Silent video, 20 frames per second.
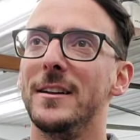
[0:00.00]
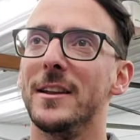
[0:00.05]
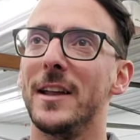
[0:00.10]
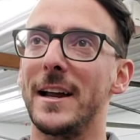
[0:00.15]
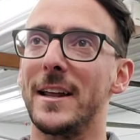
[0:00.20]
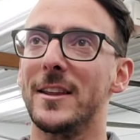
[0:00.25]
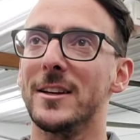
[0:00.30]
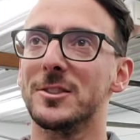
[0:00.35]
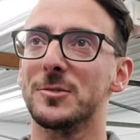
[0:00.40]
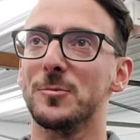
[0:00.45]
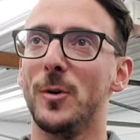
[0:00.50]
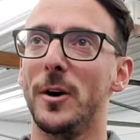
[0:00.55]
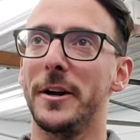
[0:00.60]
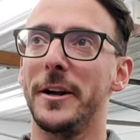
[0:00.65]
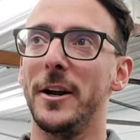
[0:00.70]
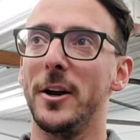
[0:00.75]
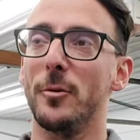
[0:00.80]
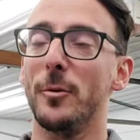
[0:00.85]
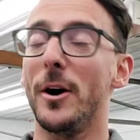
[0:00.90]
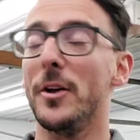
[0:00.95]
like this one
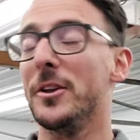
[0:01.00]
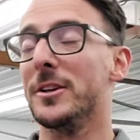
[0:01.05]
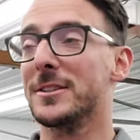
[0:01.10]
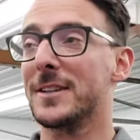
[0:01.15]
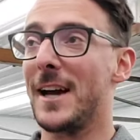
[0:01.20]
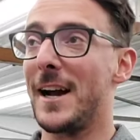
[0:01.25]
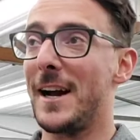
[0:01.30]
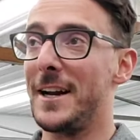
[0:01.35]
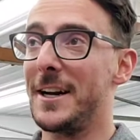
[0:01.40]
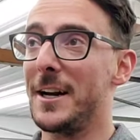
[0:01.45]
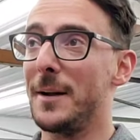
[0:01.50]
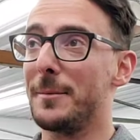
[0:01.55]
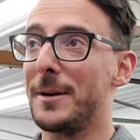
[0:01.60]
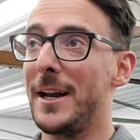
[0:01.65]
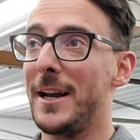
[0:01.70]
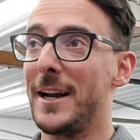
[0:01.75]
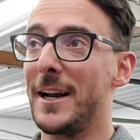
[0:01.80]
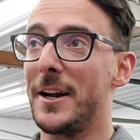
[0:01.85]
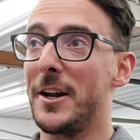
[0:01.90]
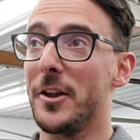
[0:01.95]
here, well, this guy ended up
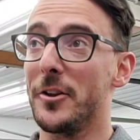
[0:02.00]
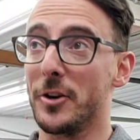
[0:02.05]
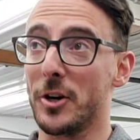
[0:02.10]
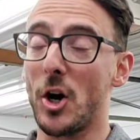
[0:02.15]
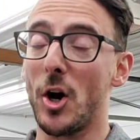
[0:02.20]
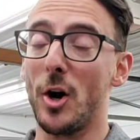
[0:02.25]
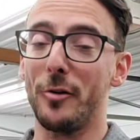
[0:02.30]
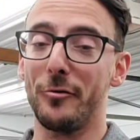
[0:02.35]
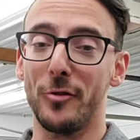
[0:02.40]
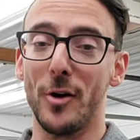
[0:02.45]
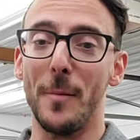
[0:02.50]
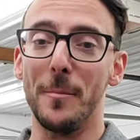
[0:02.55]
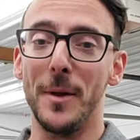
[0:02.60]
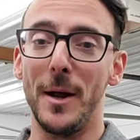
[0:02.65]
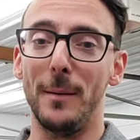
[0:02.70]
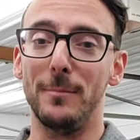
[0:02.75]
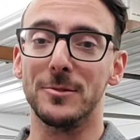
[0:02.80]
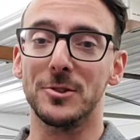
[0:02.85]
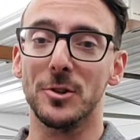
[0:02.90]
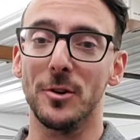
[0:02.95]
getting another car from
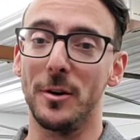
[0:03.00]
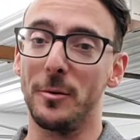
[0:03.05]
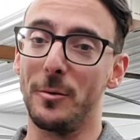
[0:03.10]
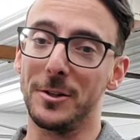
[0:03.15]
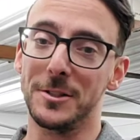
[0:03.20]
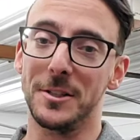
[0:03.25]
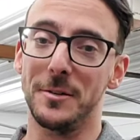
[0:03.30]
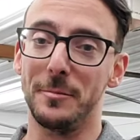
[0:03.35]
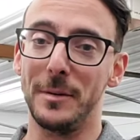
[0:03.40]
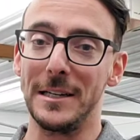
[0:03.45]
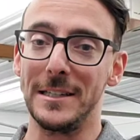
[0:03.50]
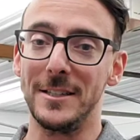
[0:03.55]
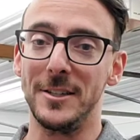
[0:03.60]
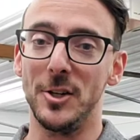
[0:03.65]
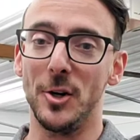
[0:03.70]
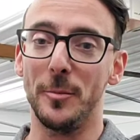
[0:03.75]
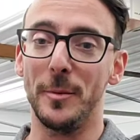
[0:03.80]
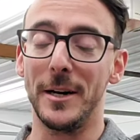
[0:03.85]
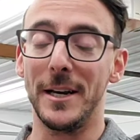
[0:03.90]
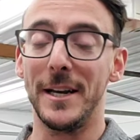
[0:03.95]
them, so it wasn't a big
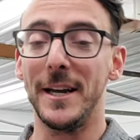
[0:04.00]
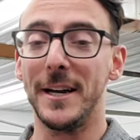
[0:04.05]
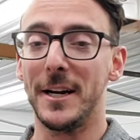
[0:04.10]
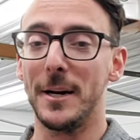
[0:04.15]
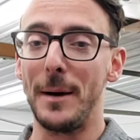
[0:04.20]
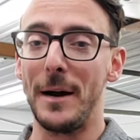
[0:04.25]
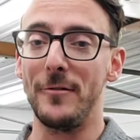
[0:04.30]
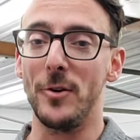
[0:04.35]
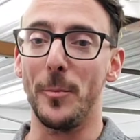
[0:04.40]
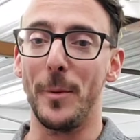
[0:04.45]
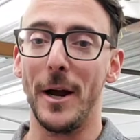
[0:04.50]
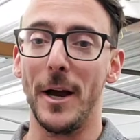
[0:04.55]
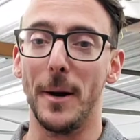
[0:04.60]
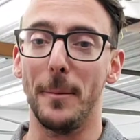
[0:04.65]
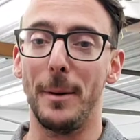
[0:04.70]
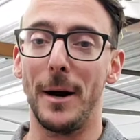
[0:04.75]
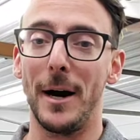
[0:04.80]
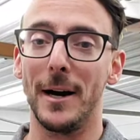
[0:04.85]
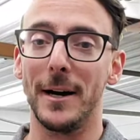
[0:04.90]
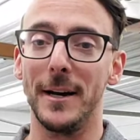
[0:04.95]
deal, but he ended up having to pay out
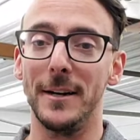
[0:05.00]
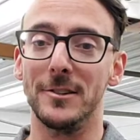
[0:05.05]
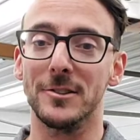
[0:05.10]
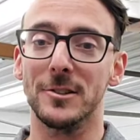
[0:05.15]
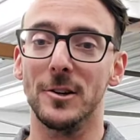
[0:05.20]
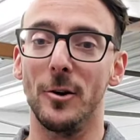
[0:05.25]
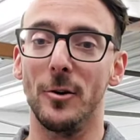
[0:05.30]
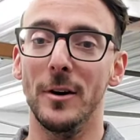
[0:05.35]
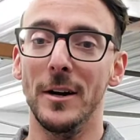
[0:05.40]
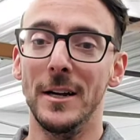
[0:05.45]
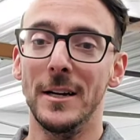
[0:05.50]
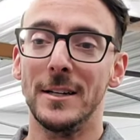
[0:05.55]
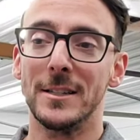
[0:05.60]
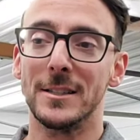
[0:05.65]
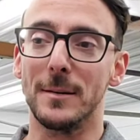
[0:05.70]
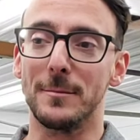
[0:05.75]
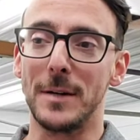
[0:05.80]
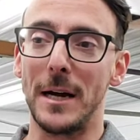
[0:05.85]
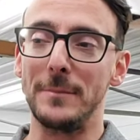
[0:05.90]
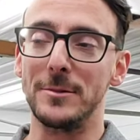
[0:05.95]
of pocket. So
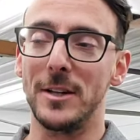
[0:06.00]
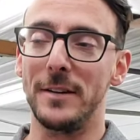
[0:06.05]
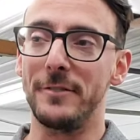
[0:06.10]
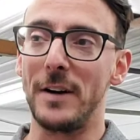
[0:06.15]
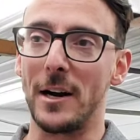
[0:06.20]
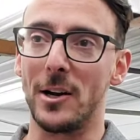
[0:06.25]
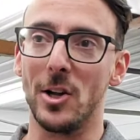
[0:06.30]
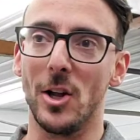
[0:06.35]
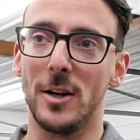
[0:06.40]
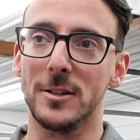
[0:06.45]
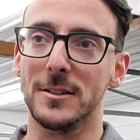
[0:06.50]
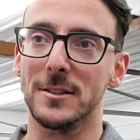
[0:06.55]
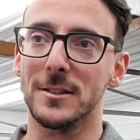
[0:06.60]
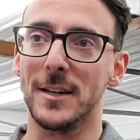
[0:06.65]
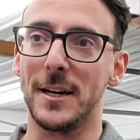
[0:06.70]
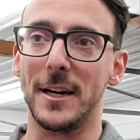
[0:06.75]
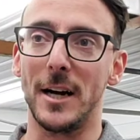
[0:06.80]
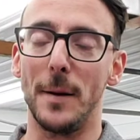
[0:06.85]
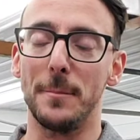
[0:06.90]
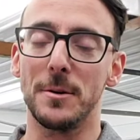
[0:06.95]
sometimes they've got clauses
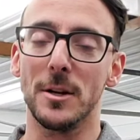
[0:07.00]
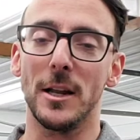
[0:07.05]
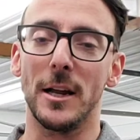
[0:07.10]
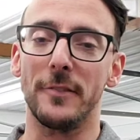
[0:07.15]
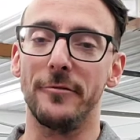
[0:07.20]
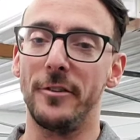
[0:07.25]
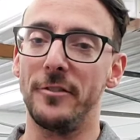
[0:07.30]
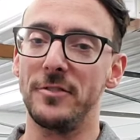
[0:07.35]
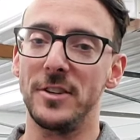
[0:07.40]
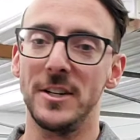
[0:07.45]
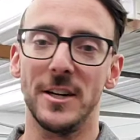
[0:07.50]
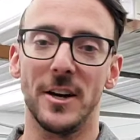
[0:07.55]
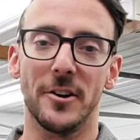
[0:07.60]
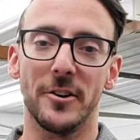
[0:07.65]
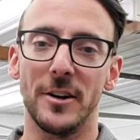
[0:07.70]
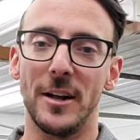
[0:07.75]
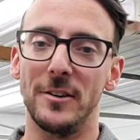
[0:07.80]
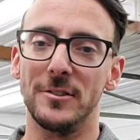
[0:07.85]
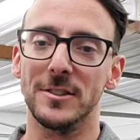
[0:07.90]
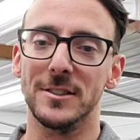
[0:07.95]
like up to like
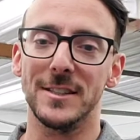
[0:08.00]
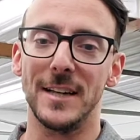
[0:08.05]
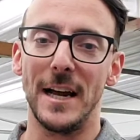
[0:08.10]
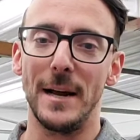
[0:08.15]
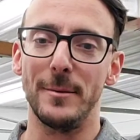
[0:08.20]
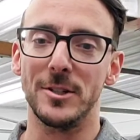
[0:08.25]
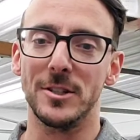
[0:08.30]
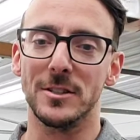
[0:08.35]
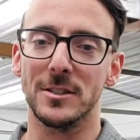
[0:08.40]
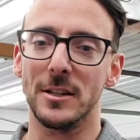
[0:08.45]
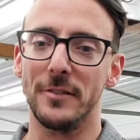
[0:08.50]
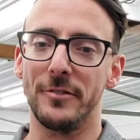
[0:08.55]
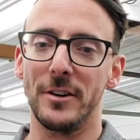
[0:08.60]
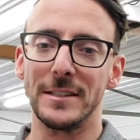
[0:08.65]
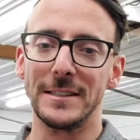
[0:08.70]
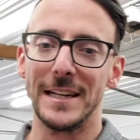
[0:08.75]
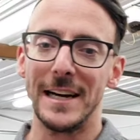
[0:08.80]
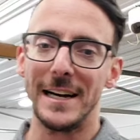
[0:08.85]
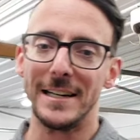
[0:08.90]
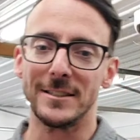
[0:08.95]
$1,500 in damage and stuff
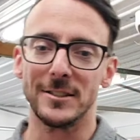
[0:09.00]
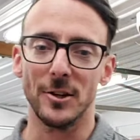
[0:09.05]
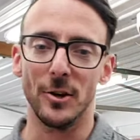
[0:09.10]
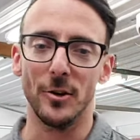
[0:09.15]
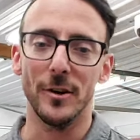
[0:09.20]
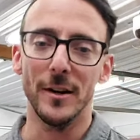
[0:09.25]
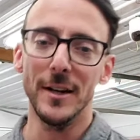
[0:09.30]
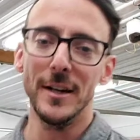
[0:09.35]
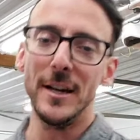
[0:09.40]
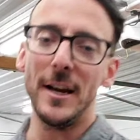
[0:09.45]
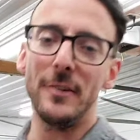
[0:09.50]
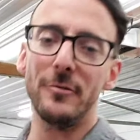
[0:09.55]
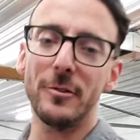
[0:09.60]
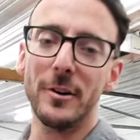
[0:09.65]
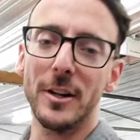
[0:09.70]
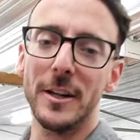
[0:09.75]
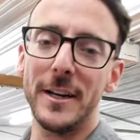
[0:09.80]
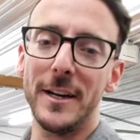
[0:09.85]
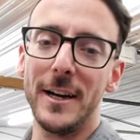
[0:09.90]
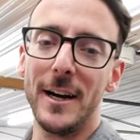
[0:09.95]
like that. So it
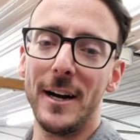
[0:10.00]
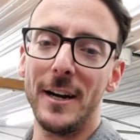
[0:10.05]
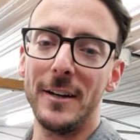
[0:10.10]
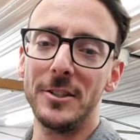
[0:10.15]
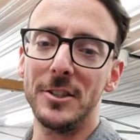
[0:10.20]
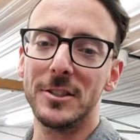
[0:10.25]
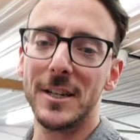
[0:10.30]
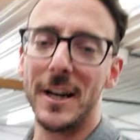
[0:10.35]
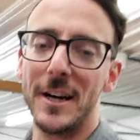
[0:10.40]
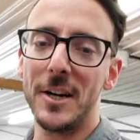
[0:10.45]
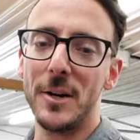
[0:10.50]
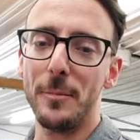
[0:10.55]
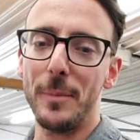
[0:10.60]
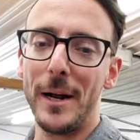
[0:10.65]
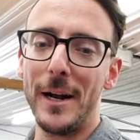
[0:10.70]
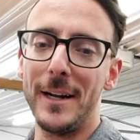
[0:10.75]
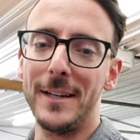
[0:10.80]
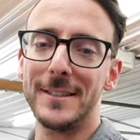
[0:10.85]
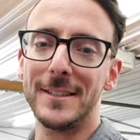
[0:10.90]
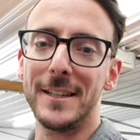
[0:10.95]
really just kind of
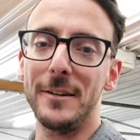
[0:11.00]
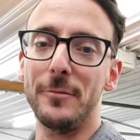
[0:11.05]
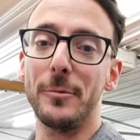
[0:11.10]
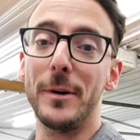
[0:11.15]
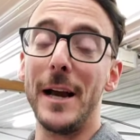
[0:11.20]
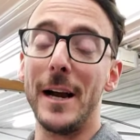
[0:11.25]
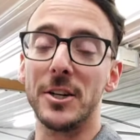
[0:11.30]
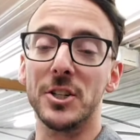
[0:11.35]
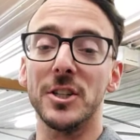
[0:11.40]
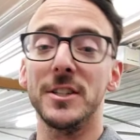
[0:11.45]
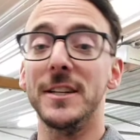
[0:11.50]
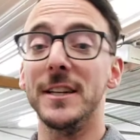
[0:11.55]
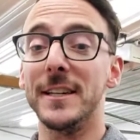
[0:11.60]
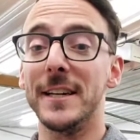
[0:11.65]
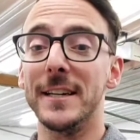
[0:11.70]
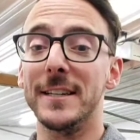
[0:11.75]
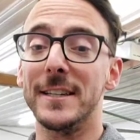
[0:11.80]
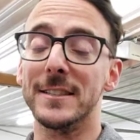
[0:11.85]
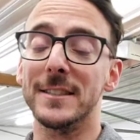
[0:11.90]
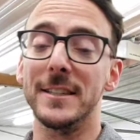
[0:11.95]
depends. And we actually did
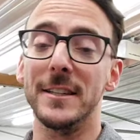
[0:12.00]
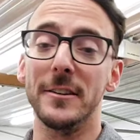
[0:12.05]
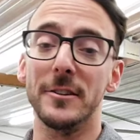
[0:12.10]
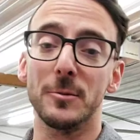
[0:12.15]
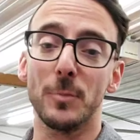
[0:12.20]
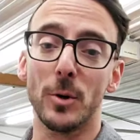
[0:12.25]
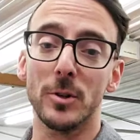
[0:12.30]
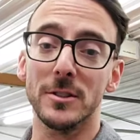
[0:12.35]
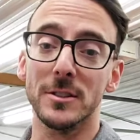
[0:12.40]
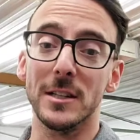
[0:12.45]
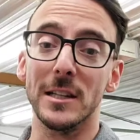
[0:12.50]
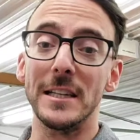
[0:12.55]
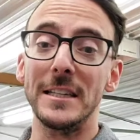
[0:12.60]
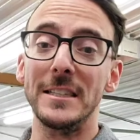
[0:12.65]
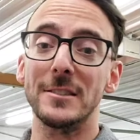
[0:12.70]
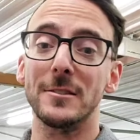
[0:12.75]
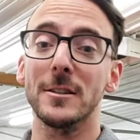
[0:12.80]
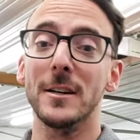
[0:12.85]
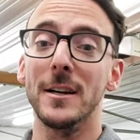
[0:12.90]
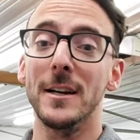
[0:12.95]
get to see this person's
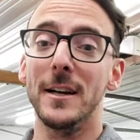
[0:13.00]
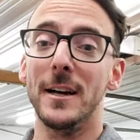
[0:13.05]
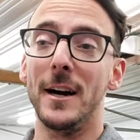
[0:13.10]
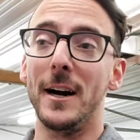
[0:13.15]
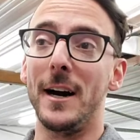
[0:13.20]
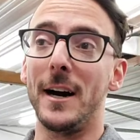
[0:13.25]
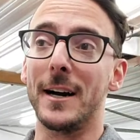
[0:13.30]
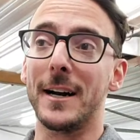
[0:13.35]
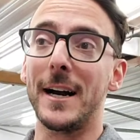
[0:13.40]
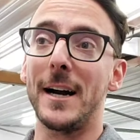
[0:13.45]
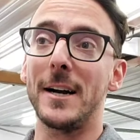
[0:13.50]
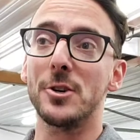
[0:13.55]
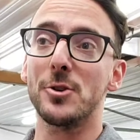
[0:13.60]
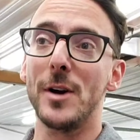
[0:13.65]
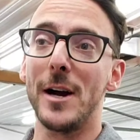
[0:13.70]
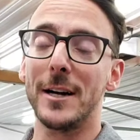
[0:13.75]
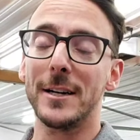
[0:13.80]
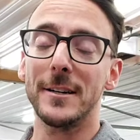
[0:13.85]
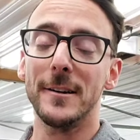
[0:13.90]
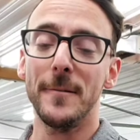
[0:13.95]
lease
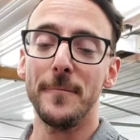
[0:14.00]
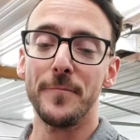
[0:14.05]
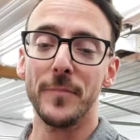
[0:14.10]
contract.